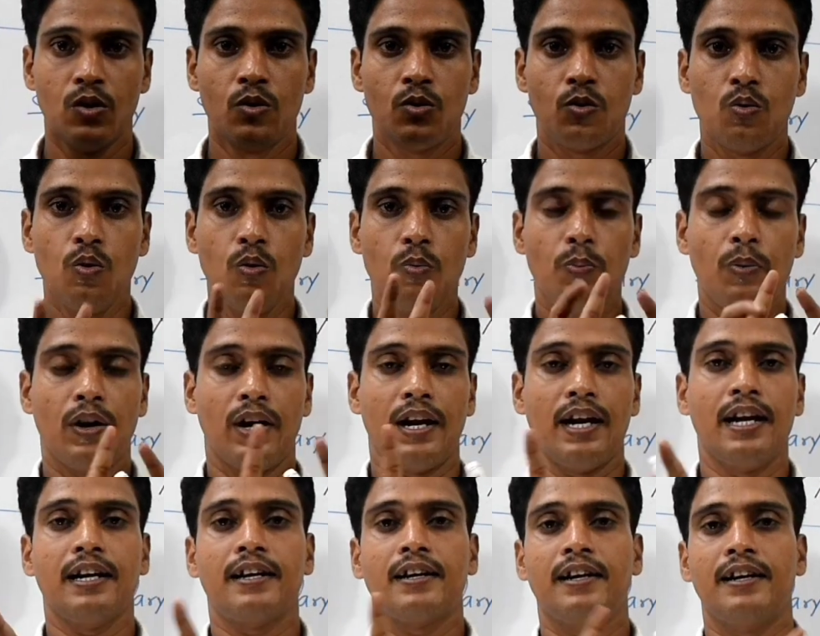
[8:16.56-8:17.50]
two
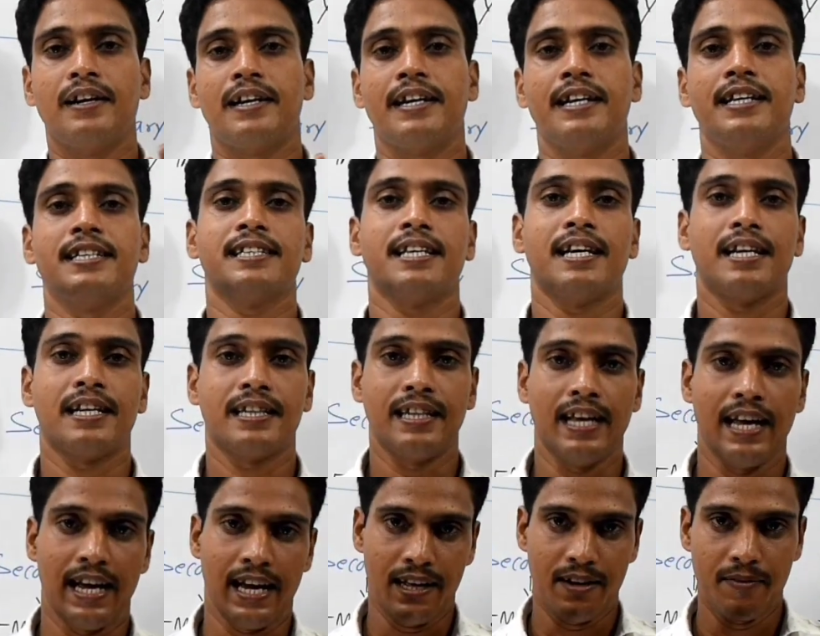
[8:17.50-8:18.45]
foreign countries are
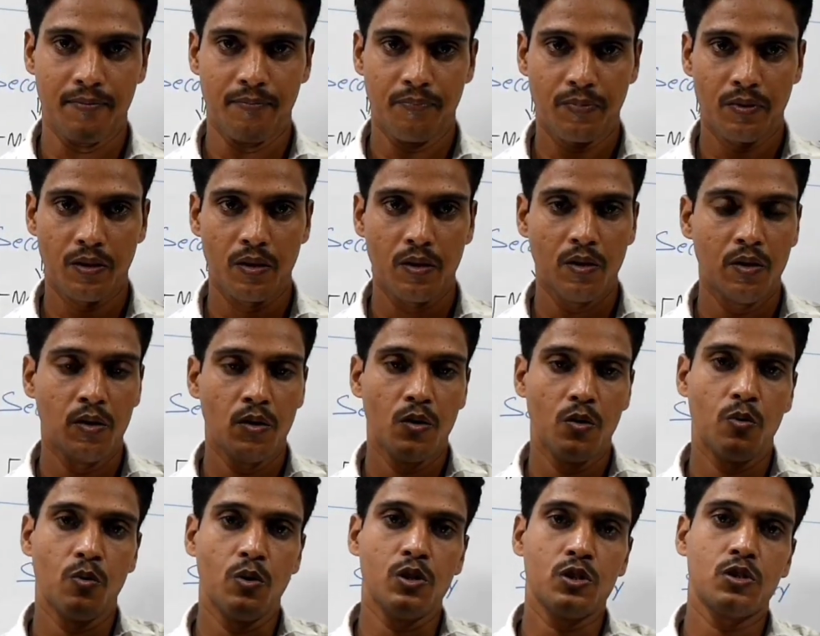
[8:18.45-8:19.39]
there,
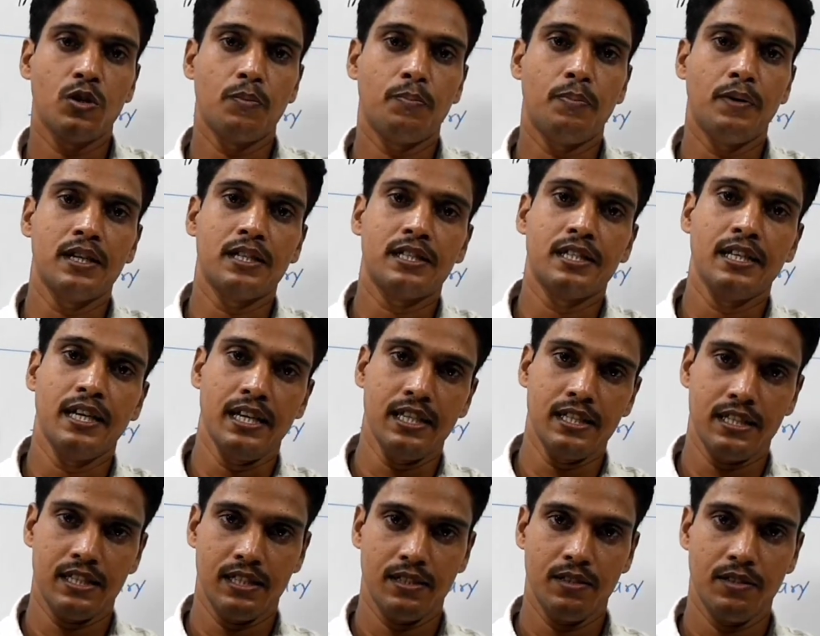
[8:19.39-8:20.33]
we should
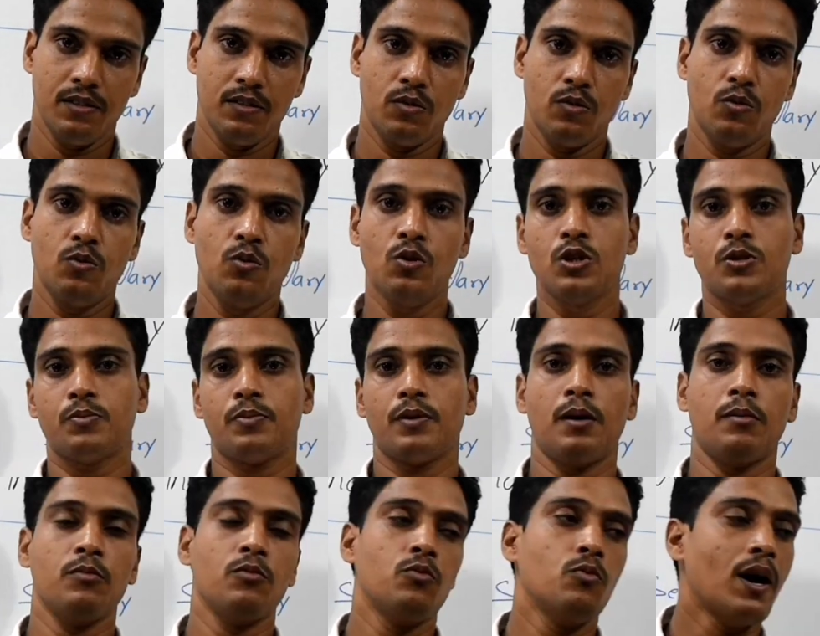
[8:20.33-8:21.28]
purchase goods
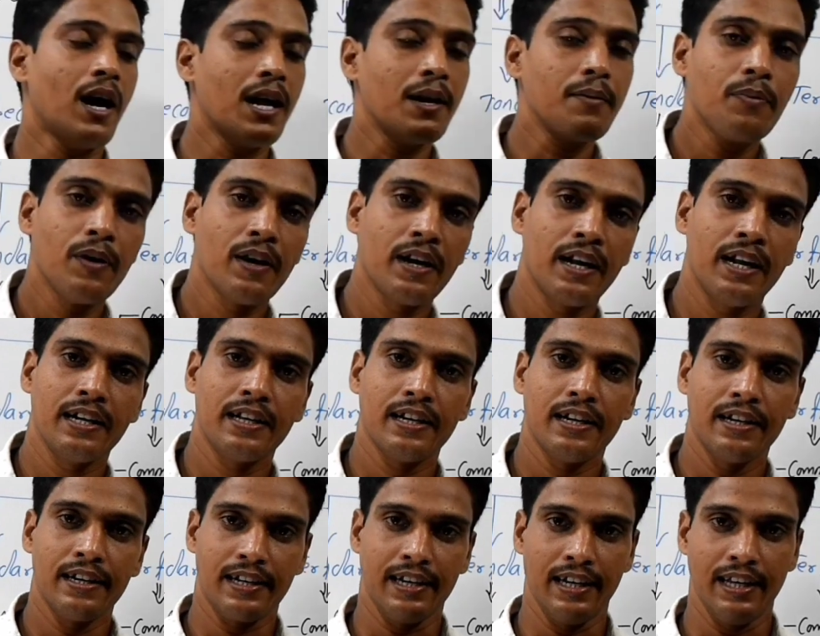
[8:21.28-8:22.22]
from one foreign
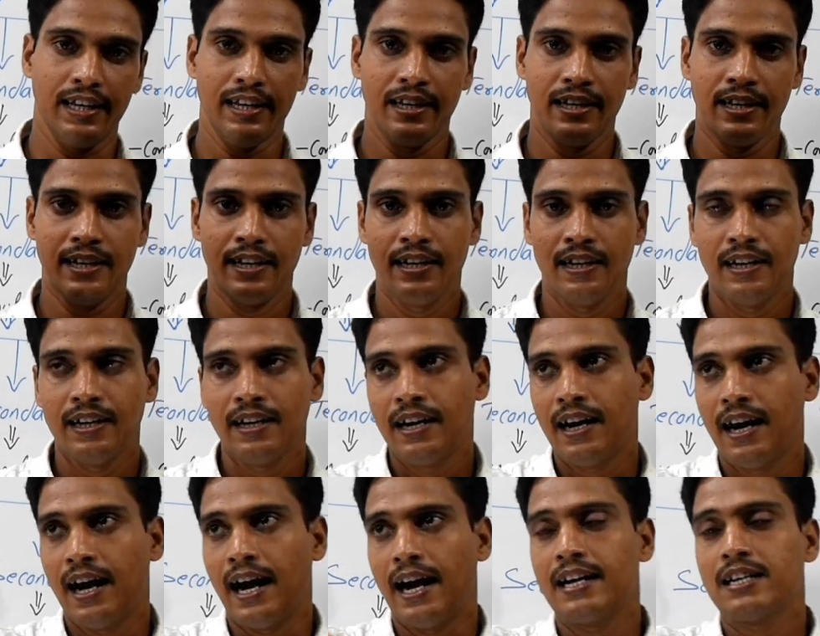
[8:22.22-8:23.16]
country
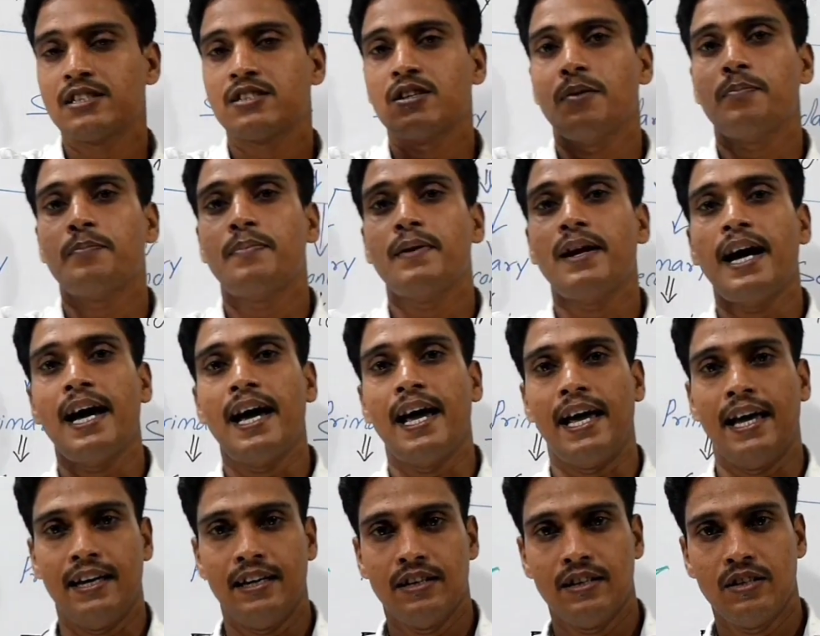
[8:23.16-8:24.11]
and
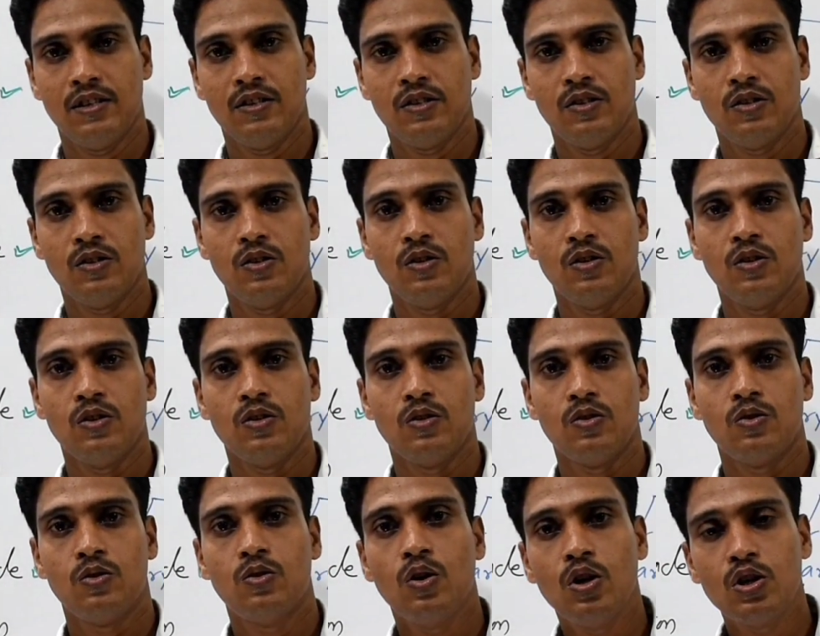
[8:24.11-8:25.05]
supply
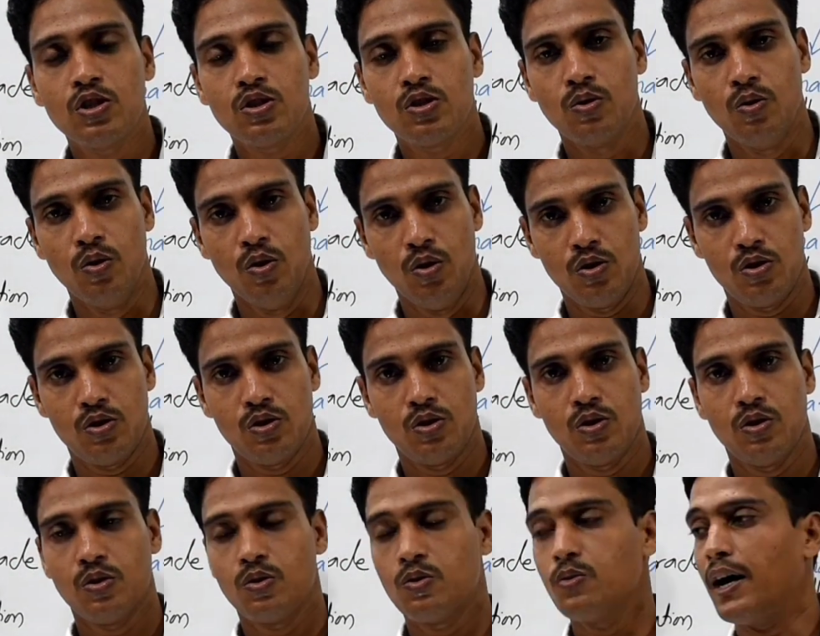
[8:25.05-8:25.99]
those goods
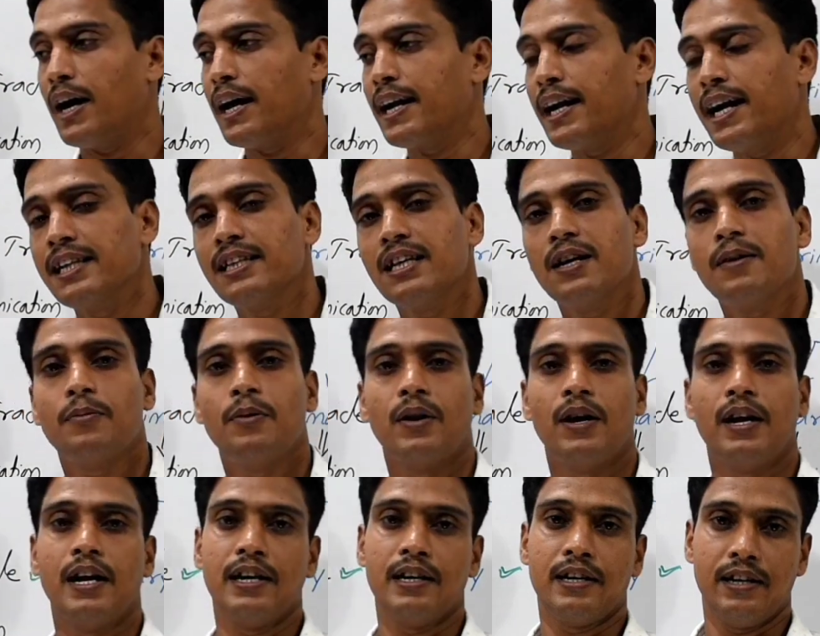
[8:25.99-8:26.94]
to another
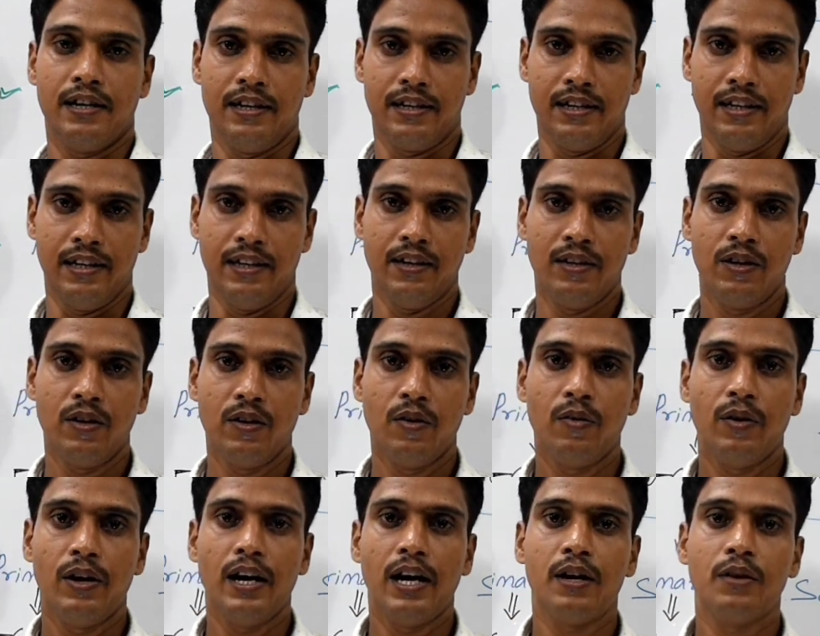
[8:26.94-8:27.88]
foreign country,
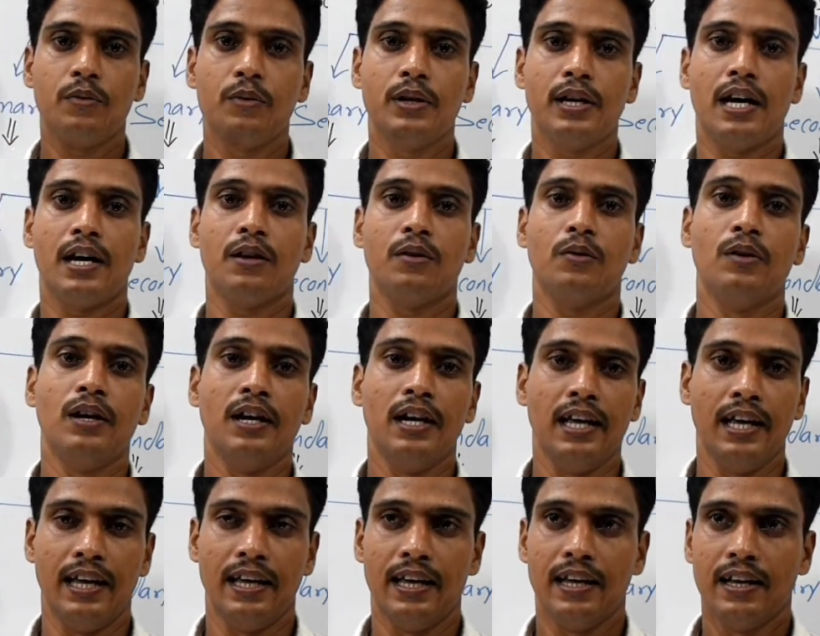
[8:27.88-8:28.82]
where we are
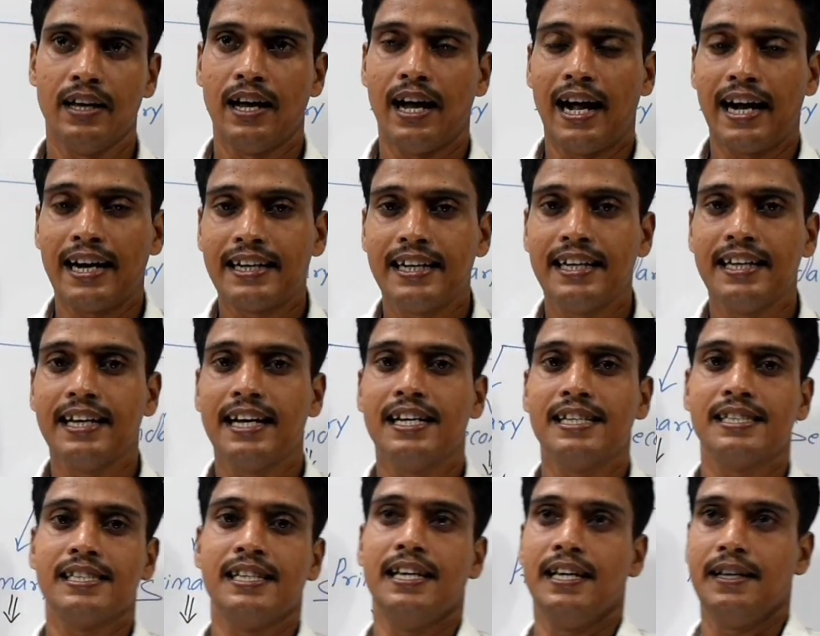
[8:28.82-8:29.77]
only acting
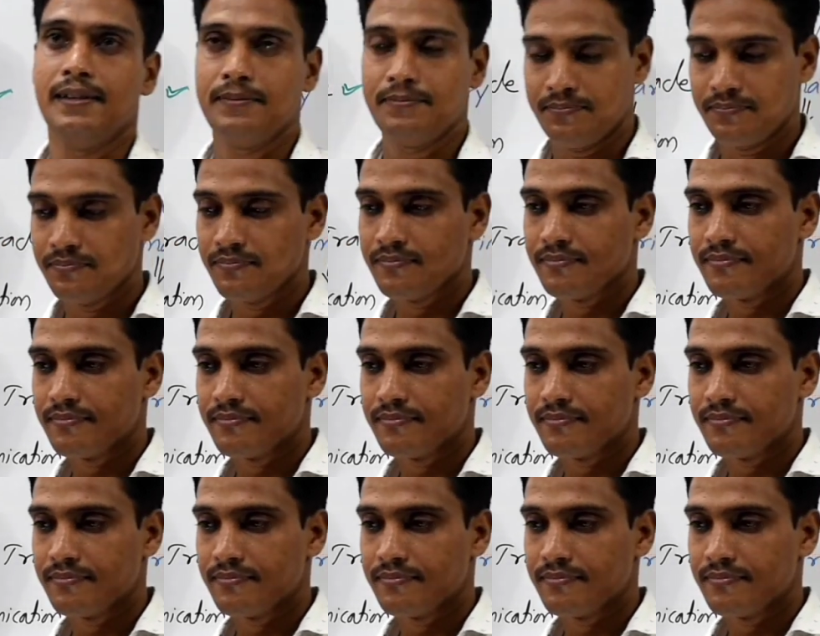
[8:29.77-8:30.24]
as a